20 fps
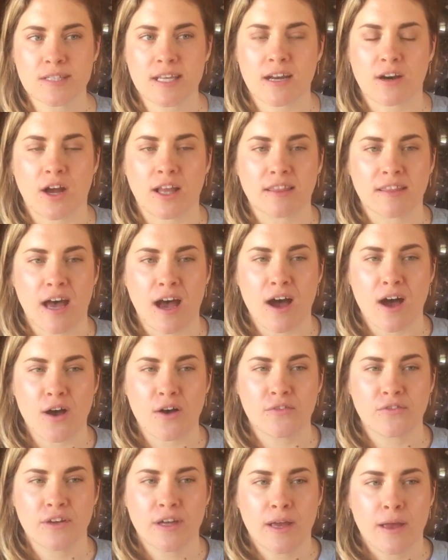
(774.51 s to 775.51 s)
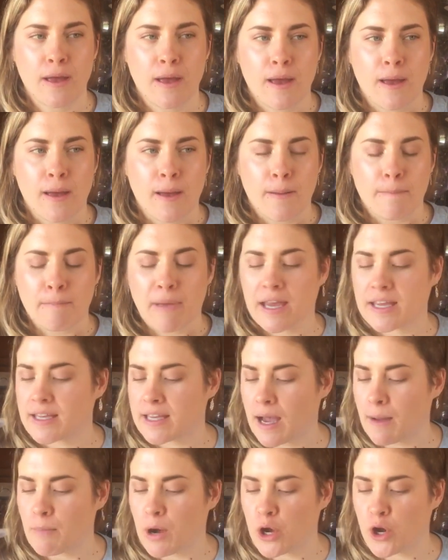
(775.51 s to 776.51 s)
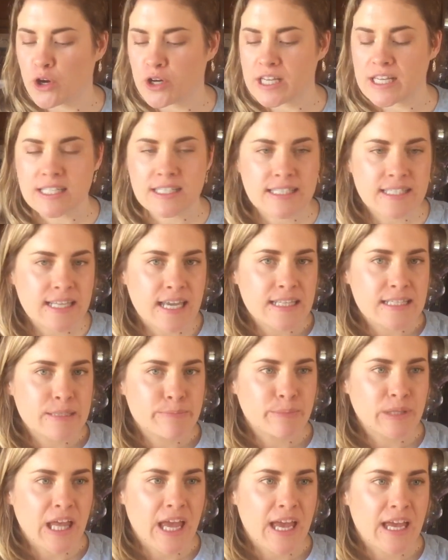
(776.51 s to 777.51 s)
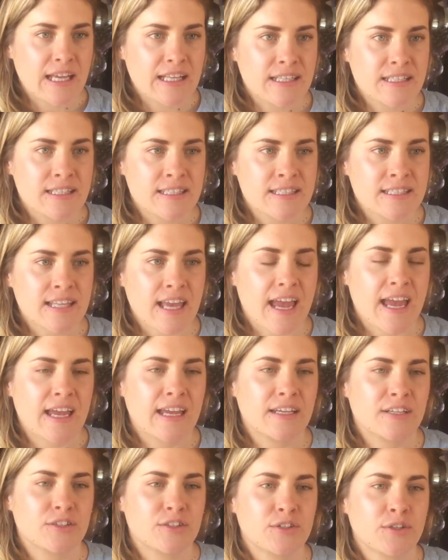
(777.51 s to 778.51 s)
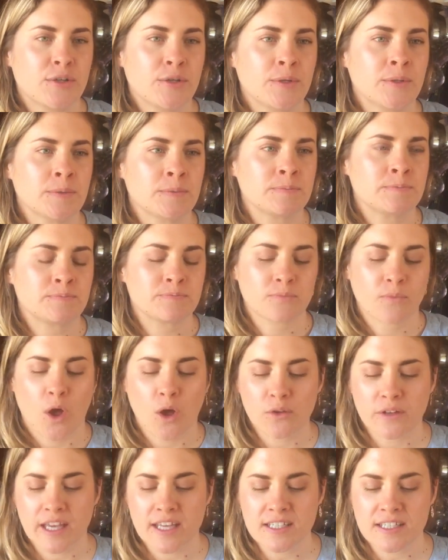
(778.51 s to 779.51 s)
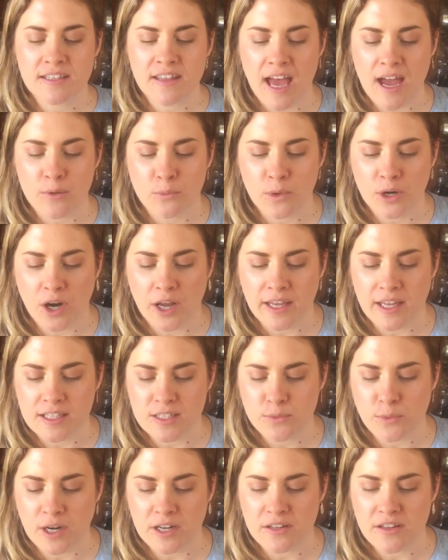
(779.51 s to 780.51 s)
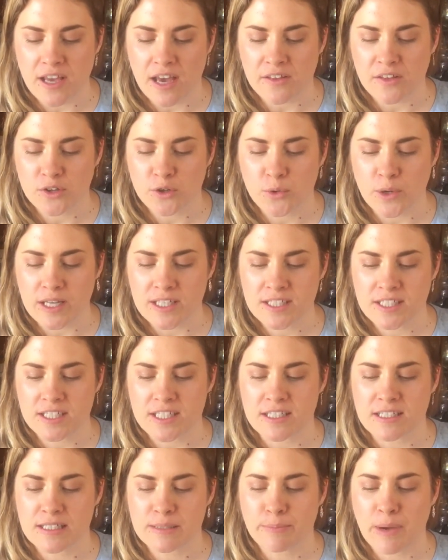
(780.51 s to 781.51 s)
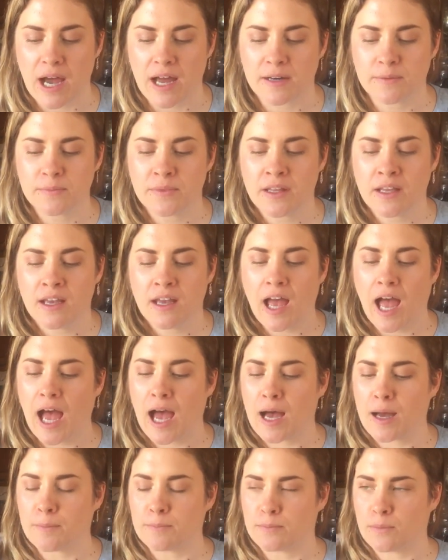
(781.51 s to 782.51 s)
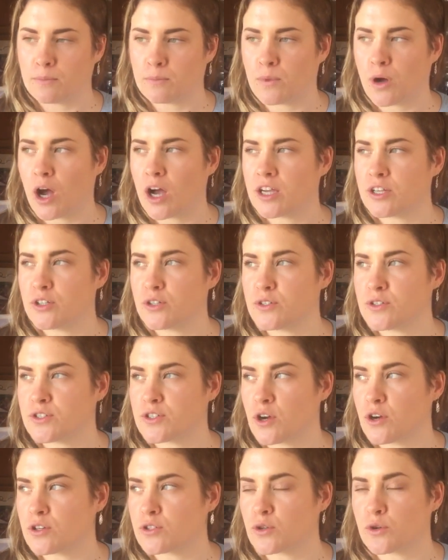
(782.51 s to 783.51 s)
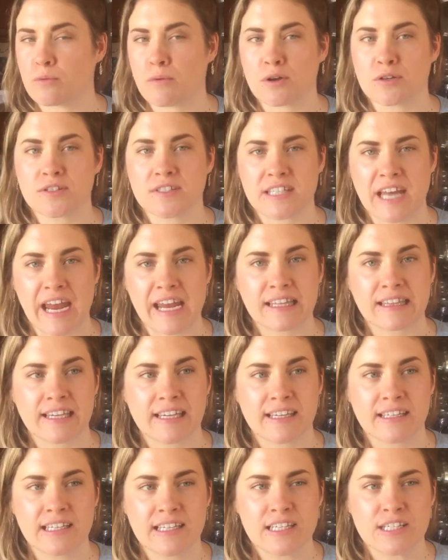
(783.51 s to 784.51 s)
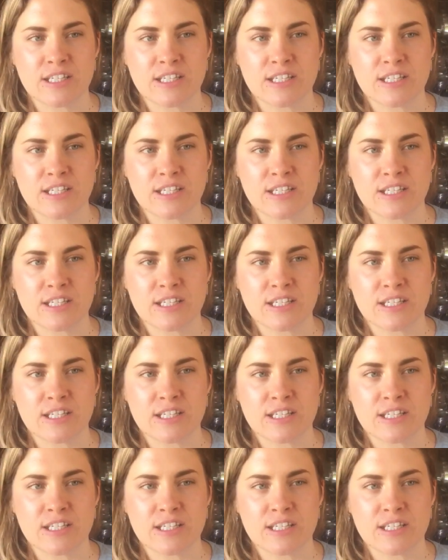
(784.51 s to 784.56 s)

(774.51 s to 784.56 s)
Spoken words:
And I love making up my own incense blends, and I'll get to that when I get to one of the other questions, but I use those almost daily.